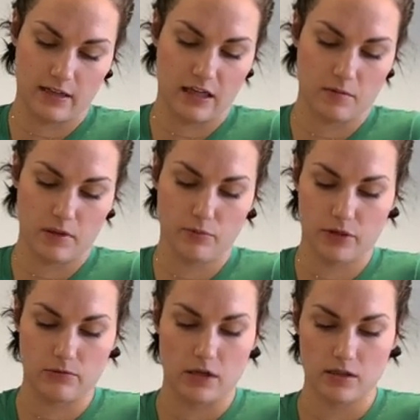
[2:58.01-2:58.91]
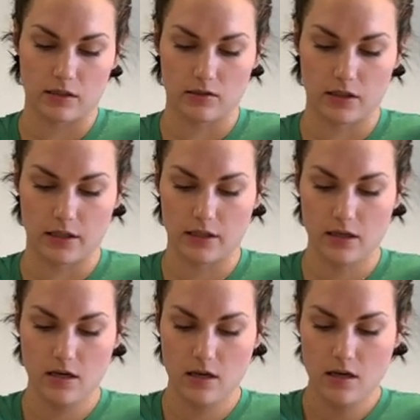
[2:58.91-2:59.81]
They can be pretty rustic looking.
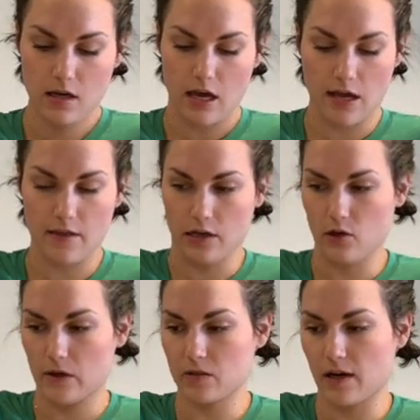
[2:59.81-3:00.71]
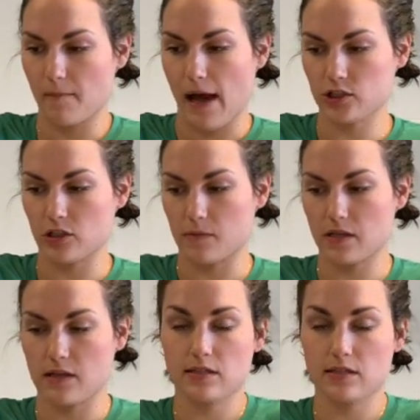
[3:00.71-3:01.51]
And then you always want to match it up to the